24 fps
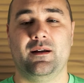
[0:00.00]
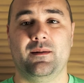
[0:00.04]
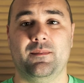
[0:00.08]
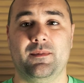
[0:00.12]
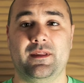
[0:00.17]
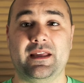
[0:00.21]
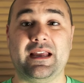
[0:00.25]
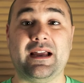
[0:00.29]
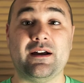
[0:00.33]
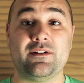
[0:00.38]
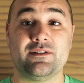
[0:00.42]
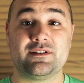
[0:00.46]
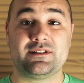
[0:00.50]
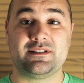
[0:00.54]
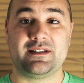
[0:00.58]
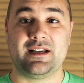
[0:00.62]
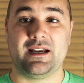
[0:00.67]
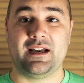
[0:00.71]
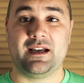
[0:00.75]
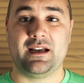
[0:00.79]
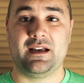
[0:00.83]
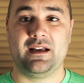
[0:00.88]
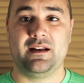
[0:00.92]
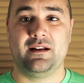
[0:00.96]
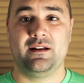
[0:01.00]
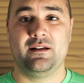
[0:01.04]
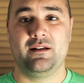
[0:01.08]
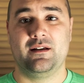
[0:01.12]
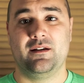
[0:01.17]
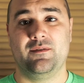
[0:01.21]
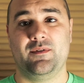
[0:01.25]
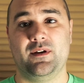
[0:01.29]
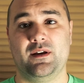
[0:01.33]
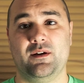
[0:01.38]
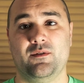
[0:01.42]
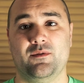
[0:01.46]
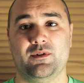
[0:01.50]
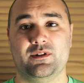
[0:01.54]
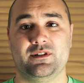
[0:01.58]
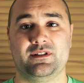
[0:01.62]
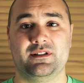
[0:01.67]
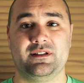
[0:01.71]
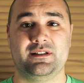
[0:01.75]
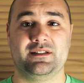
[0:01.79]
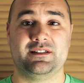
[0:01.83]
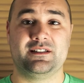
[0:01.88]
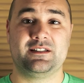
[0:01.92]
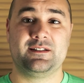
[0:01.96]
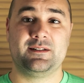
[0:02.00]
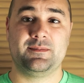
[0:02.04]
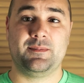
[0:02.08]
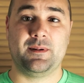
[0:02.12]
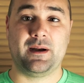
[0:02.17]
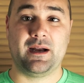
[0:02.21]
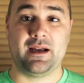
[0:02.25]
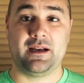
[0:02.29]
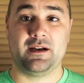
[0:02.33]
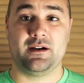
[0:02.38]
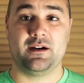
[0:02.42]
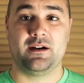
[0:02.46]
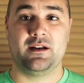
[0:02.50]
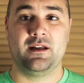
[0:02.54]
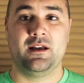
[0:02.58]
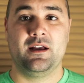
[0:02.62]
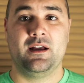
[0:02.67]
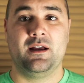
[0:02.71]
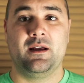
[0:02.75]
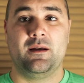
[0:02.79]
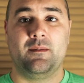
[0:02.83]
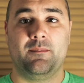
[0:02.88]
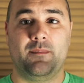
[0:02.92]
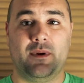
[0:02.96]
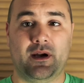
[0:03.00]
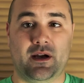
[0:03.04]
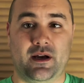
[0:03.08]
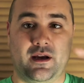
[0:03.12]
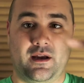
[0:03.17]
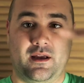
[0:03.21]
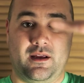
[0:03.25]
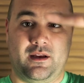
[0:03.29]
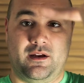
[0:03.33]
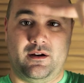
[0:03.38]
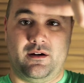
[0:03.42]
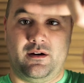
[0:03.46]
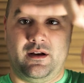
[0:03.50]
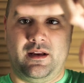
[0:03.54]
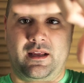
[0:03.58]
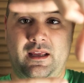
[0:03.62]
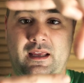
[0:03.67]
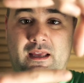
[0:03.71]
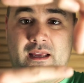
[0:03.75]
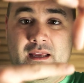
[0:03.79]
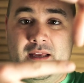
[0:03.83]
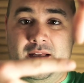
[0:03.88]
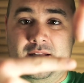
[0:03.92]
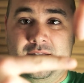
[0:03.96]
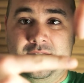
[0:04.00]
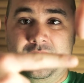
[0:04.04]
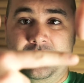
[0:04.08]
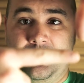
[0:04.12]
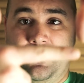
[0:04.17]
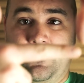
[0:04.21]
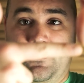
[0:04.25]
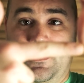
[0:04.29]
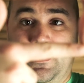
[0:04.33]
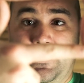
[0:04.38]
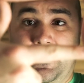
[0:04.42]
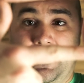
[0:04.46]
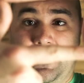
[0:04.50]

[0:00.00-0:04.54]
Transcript: the outside of it was inspired by your hands going